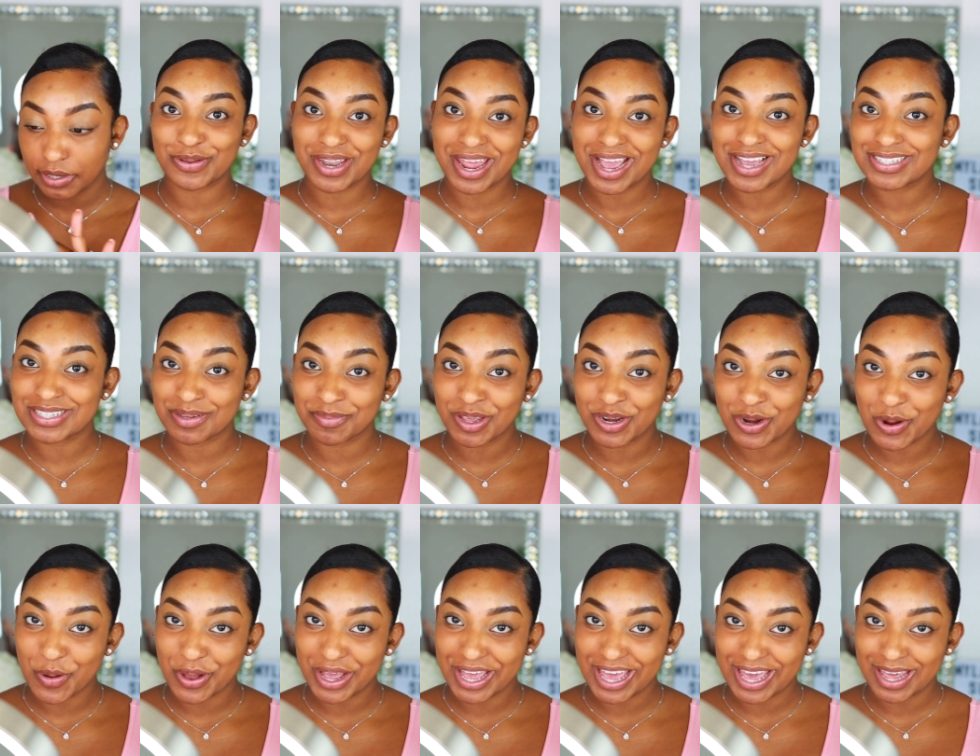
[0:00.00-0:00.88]
So next I'm
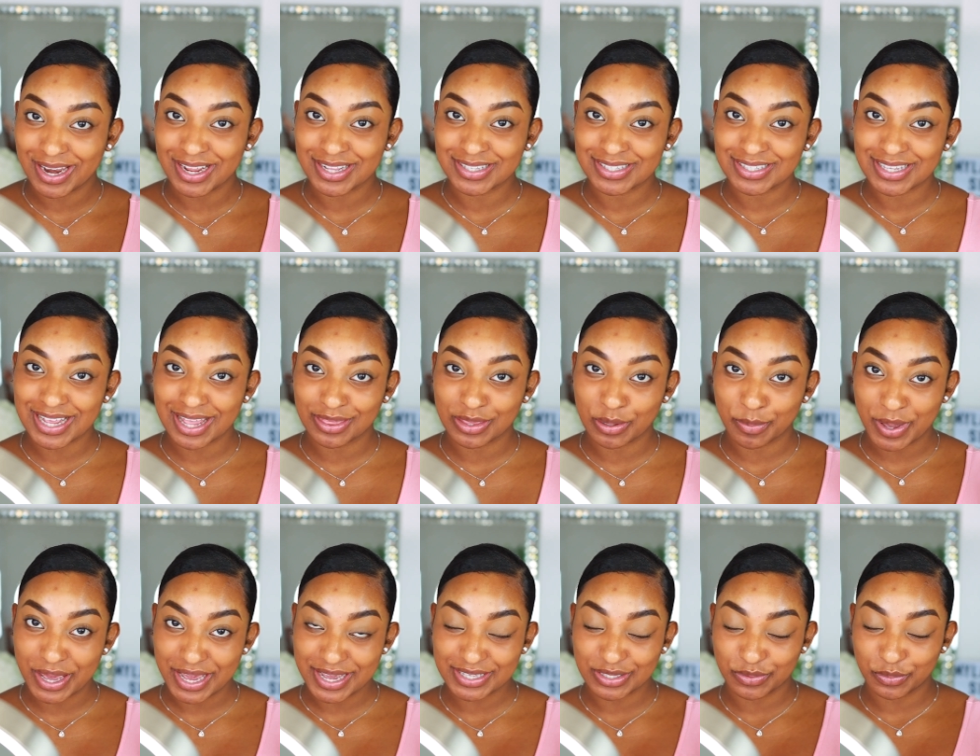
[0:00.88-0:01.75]
gonna go ahead and set the
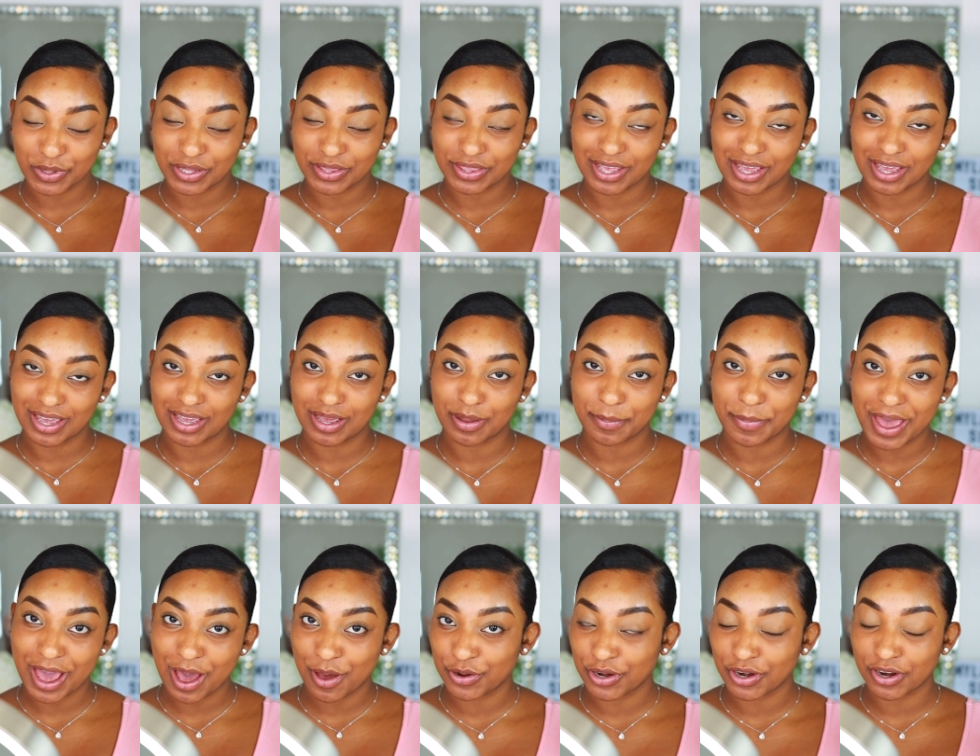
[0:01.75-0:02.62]
base with a
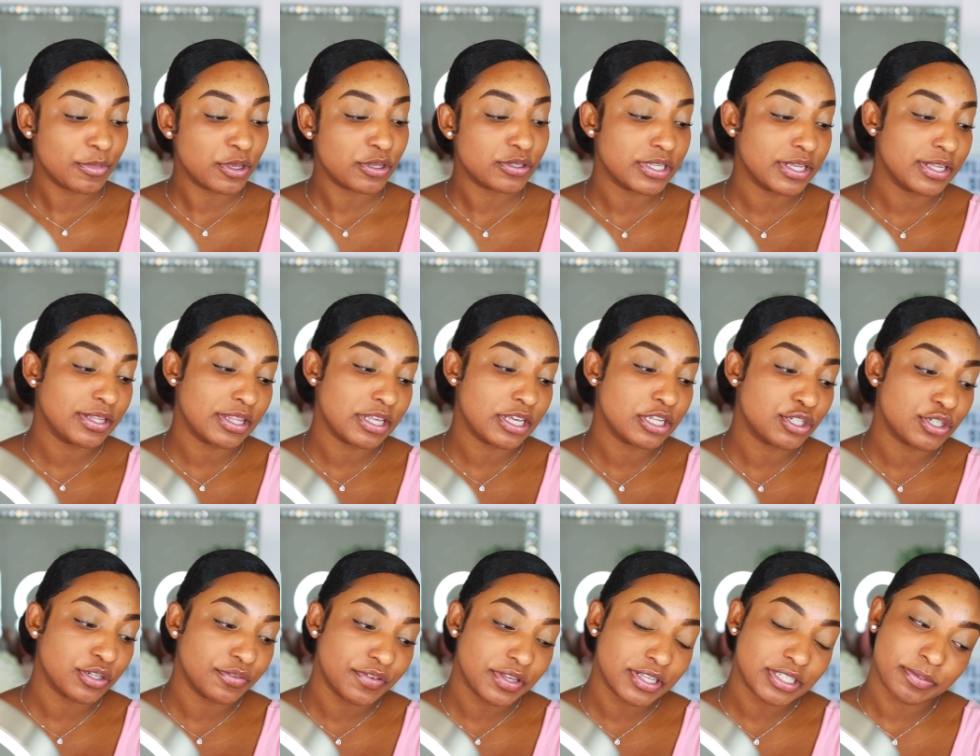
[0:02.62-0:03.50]
powder. I'm using the
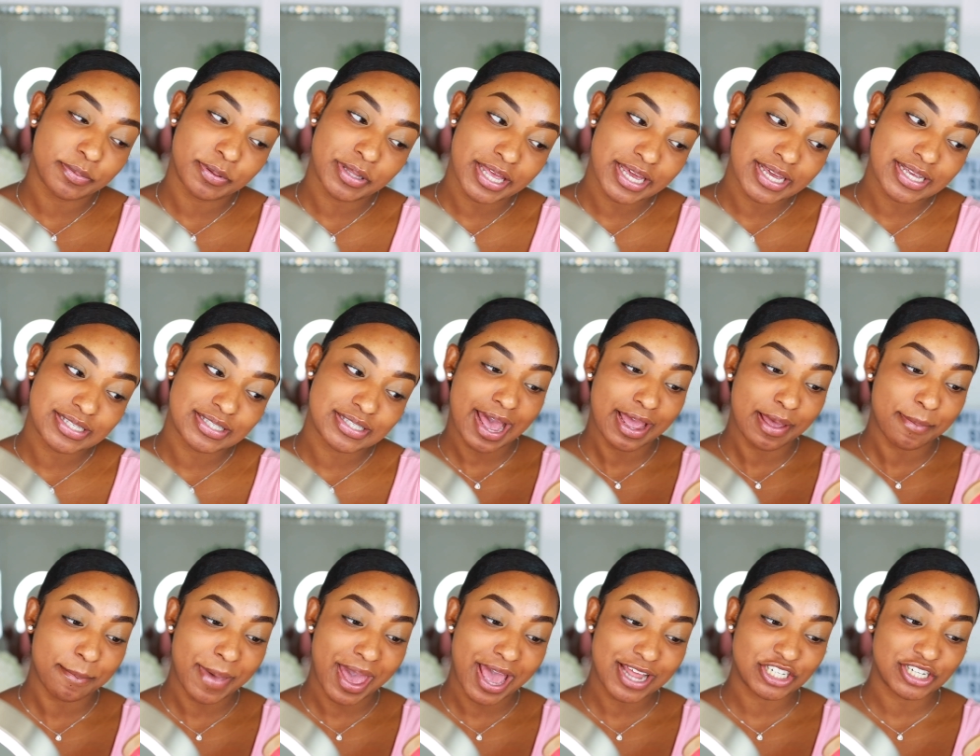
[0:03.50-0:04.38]
Juvia's Place I
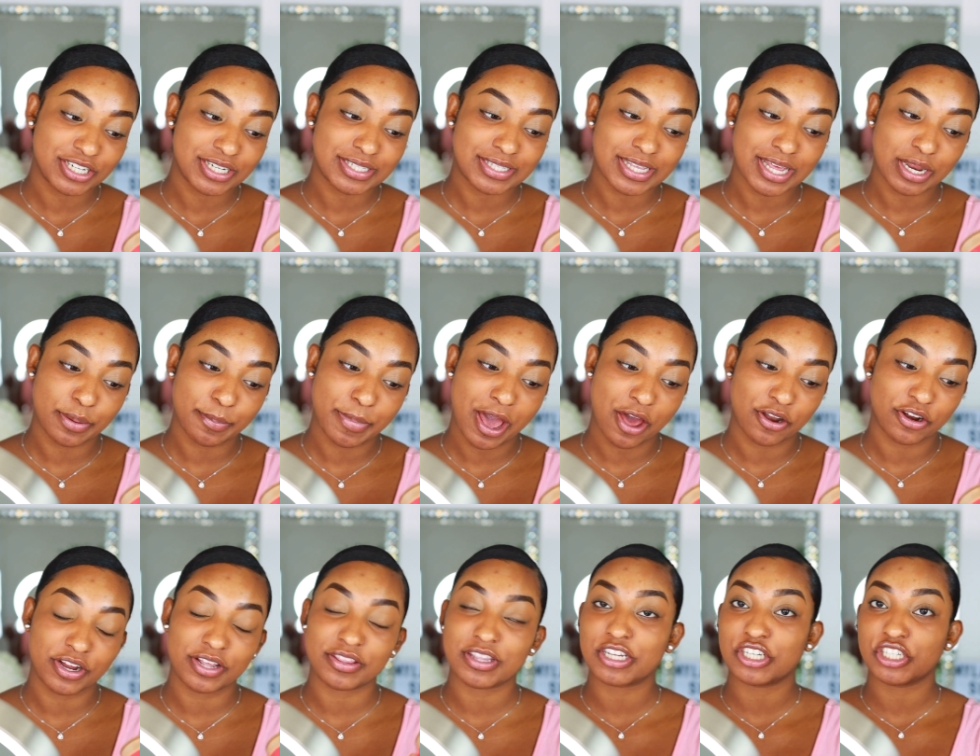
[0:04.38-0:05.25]
Am Magic setting
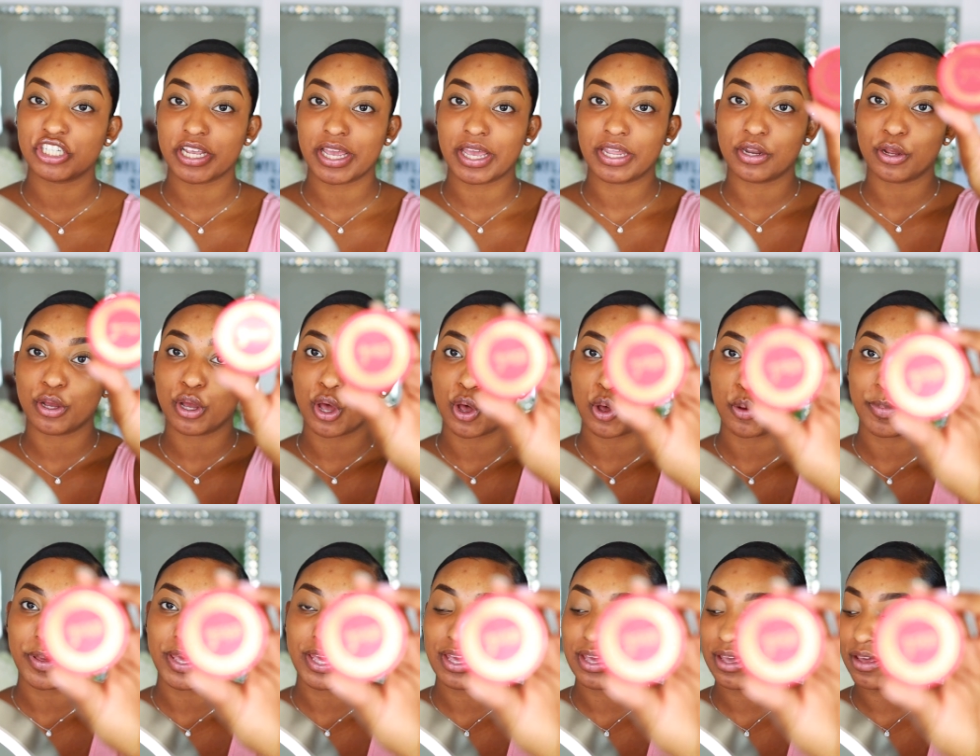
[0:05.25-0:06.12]
powder in the shade
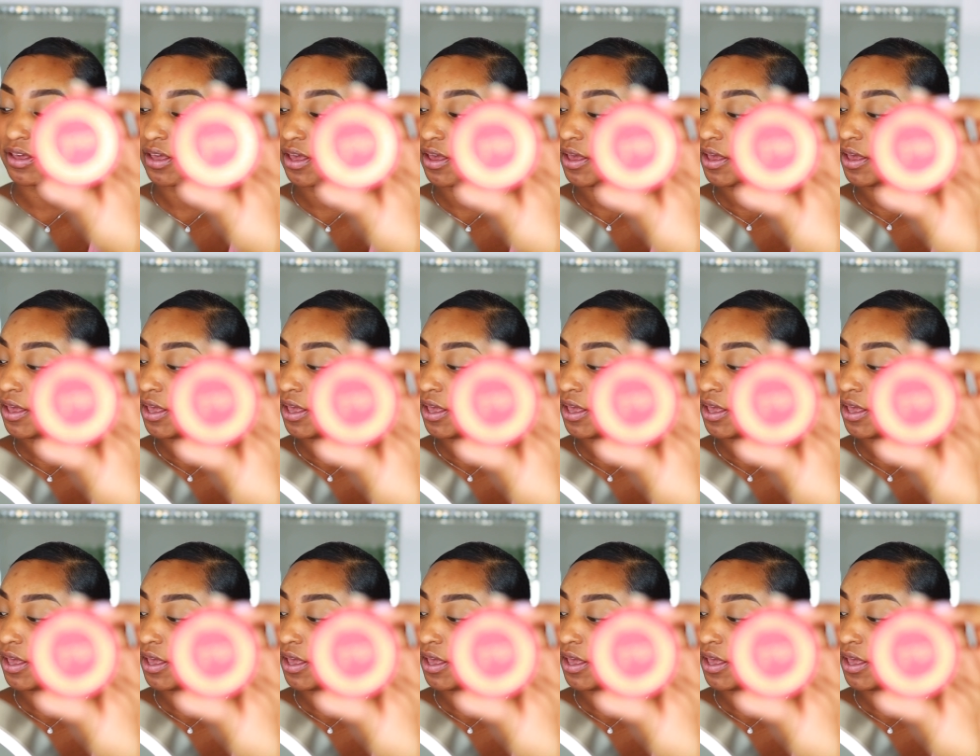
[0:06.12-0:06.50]
Gobi.